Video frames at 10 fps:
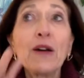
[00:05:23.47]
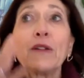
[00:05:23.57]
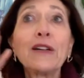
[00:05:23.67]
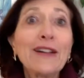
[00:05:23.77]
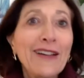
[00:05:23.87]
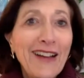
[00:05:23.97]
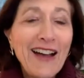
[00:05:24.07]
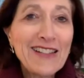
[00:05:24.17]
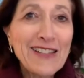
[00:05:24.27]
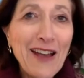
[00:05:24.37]
Oh,
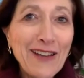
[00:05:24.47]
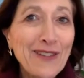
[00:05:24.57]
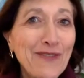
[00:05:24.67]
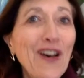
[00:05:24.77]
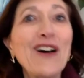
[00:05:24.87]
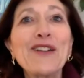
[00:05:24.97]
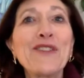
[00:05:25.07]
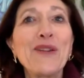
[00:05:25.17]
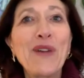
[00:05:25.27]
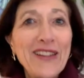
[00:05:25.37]
I suck at
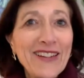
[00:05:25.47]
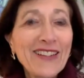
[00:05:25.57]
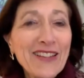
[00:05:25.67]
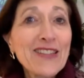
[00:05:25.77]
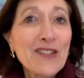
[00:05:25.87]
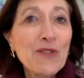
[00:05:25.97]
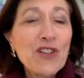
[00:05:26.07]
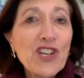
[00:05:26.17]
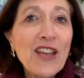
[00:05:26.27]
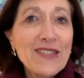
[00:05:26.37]
follow-up. I need to listen to what
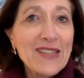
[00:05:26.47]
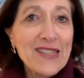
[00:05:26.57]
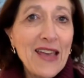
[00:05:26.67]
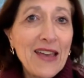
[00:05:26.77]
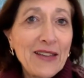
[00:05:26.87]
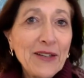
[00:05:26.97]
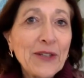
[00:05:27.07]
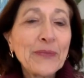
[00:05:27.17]
she has to say.